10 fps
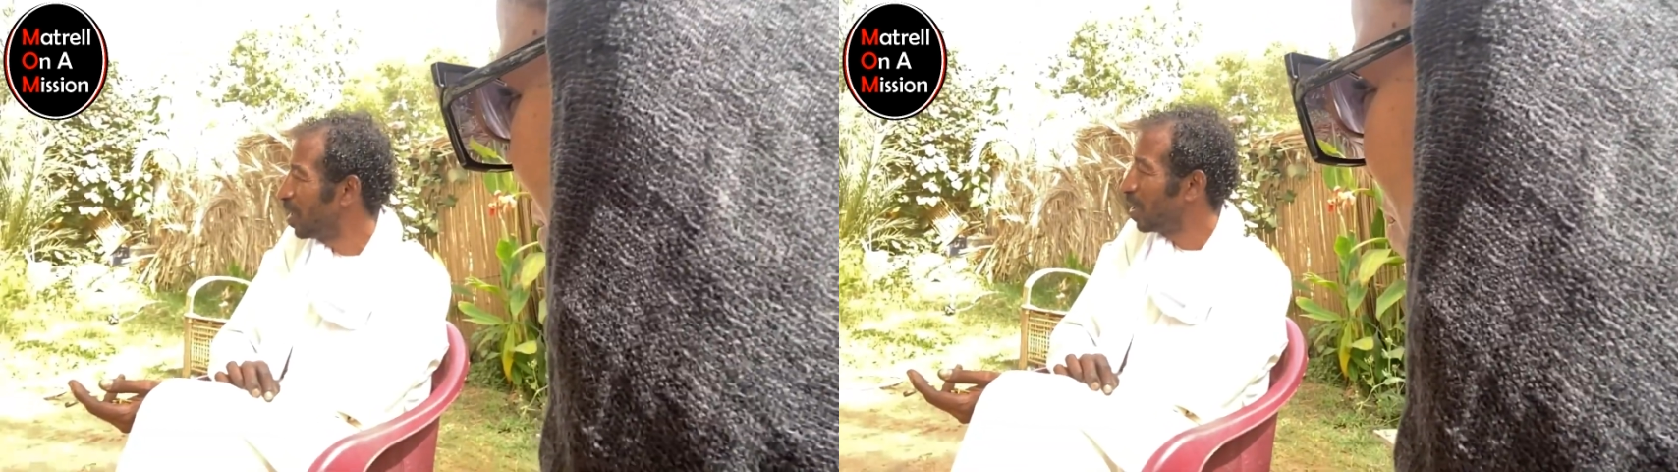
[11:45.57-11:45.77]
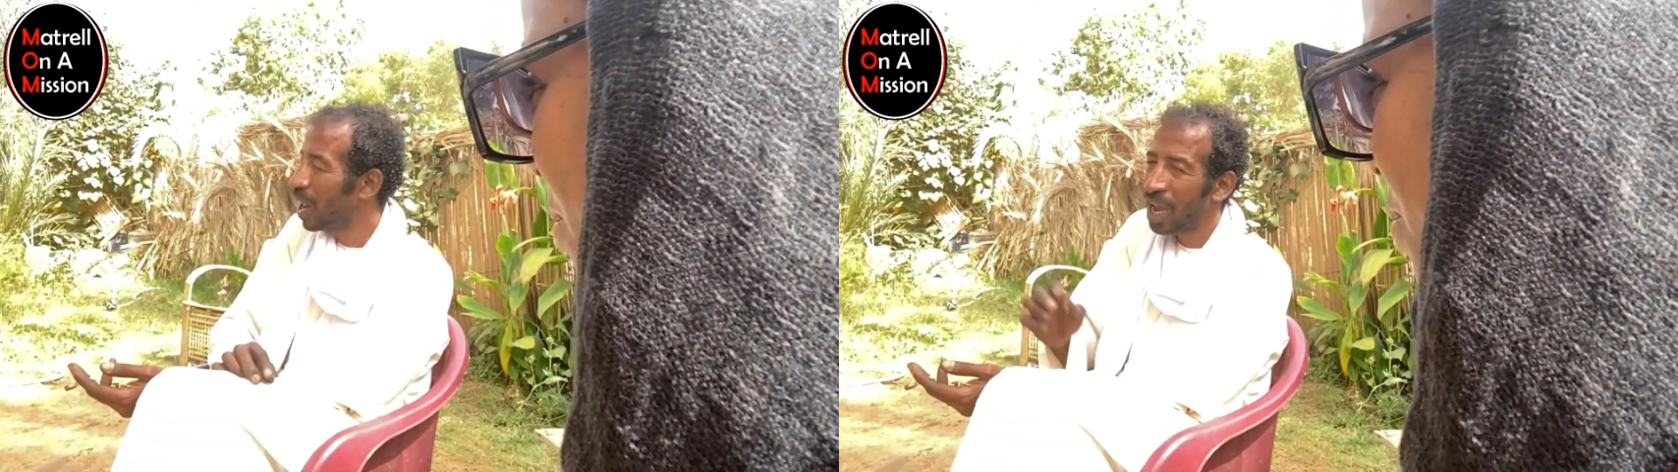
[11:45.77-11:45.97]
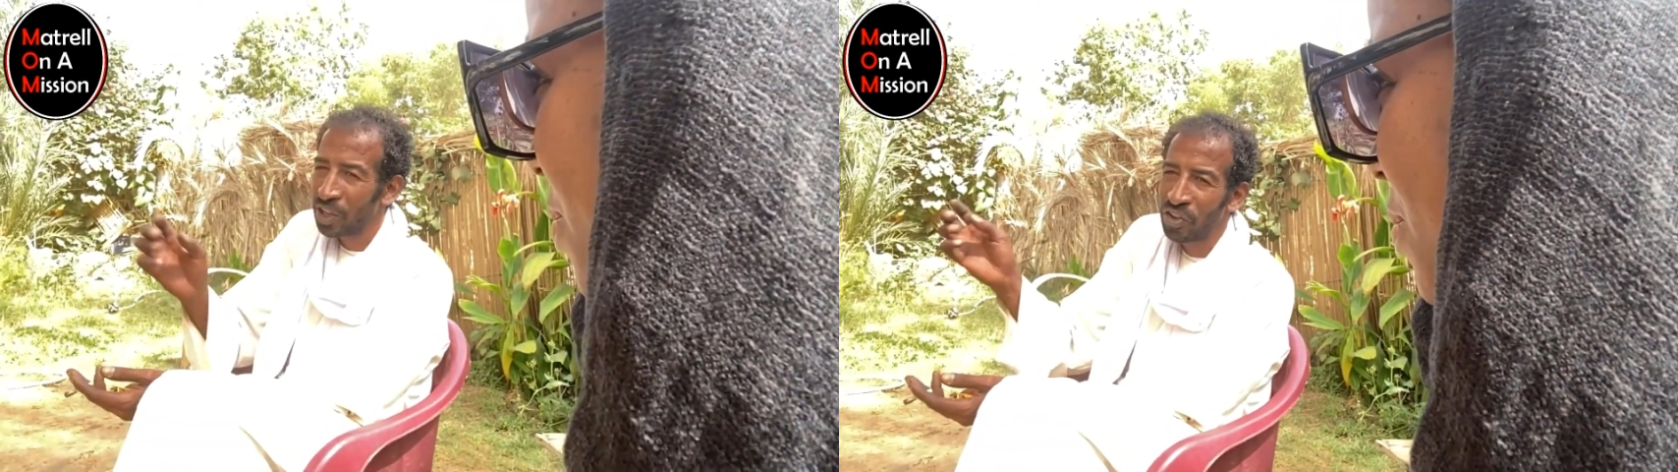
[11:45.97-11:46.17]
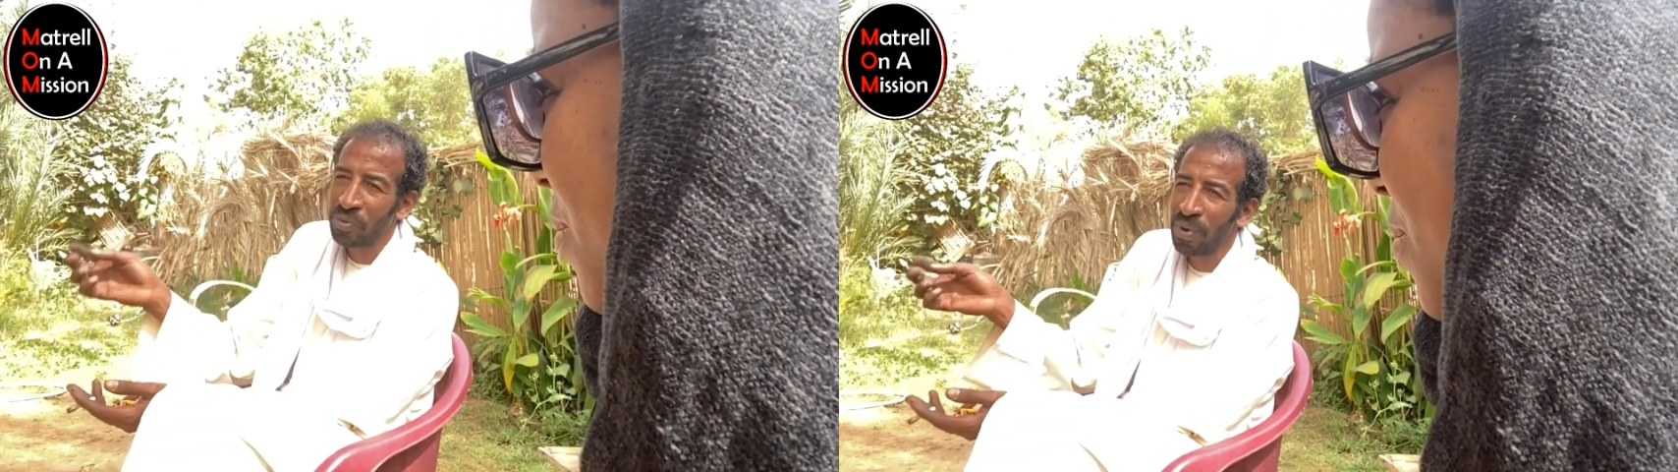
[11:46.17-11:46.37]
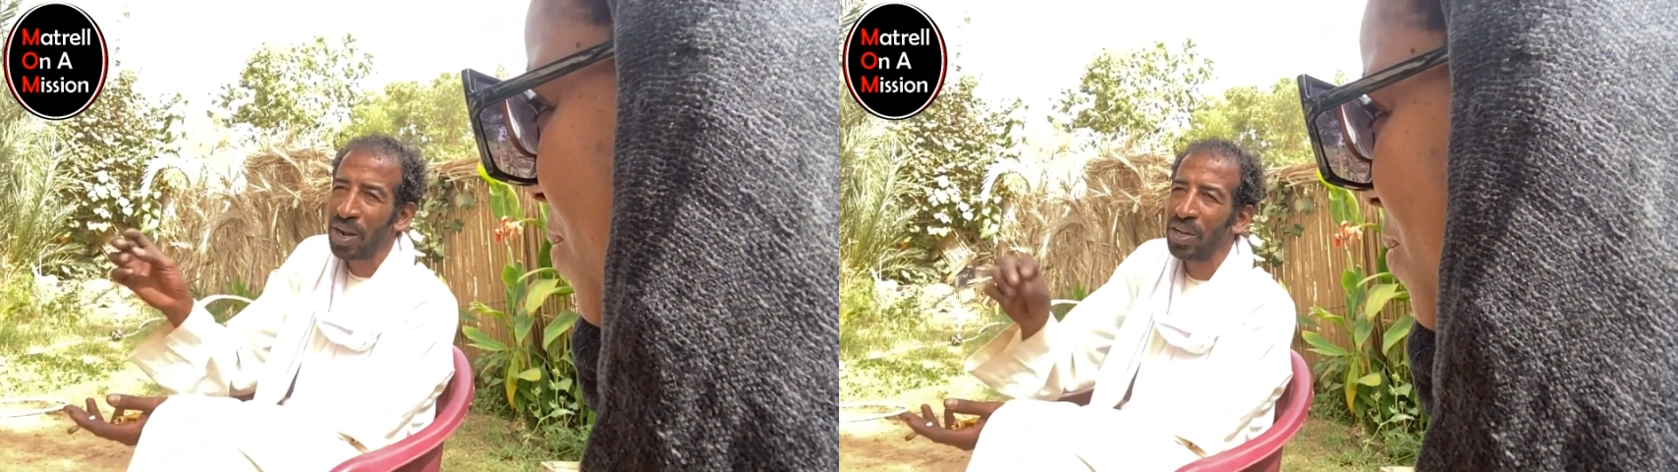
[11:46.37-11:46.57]
like this
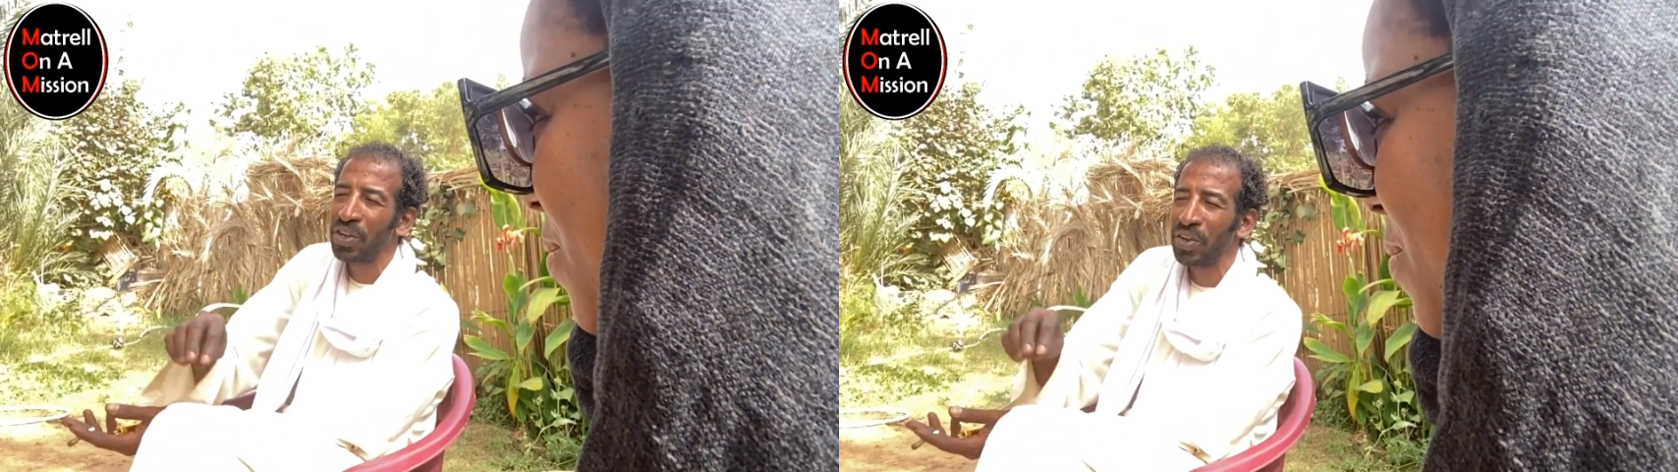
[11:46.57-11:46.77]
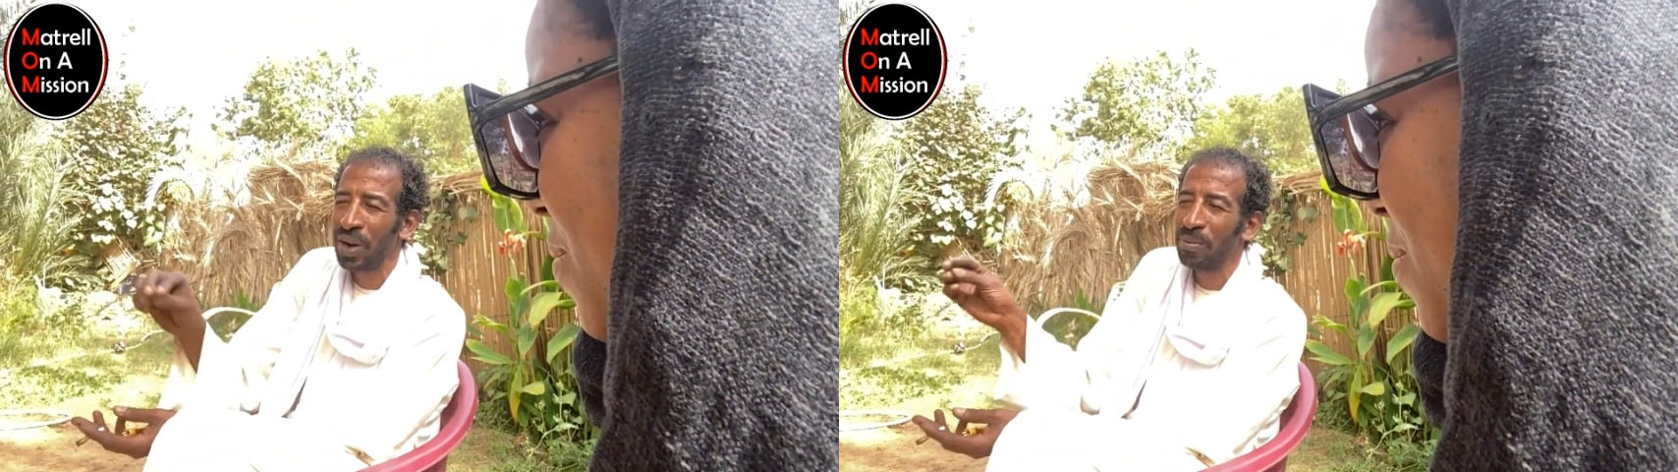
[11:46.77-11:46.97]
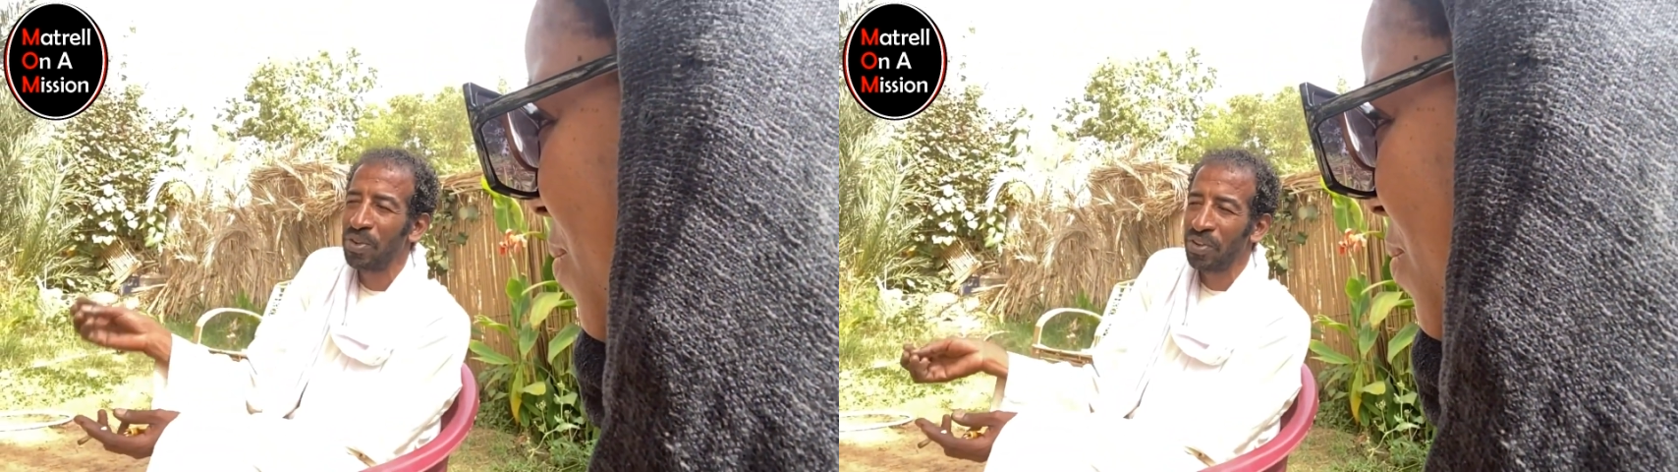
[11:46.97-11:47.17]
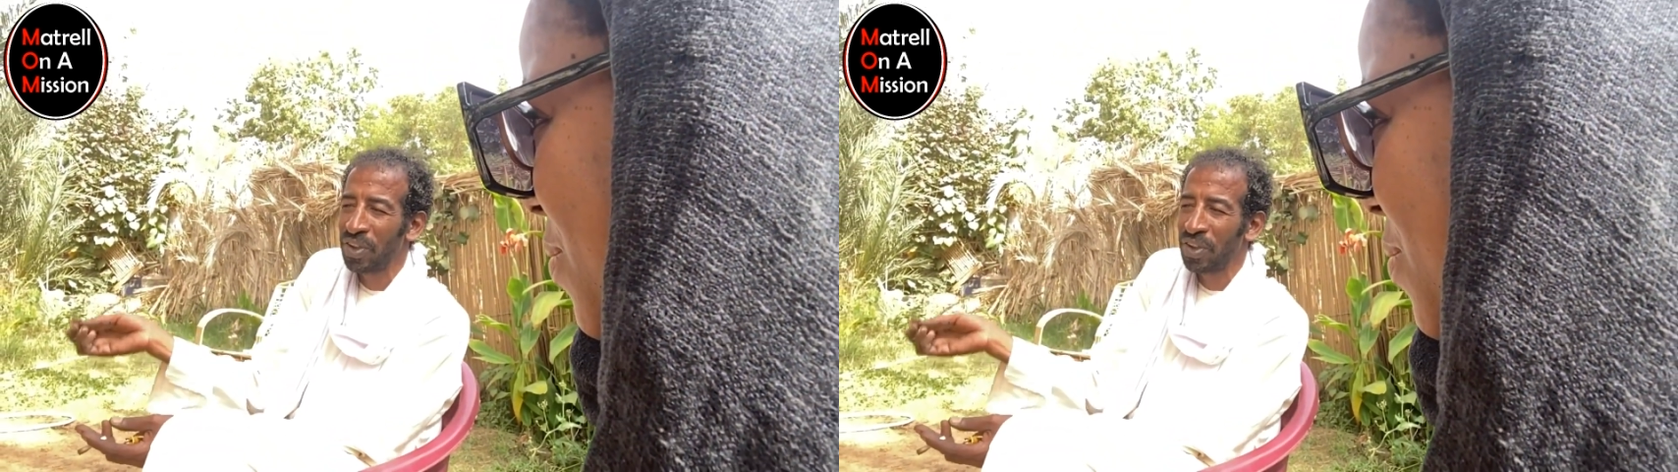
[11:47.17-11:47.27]
marriage, Ramses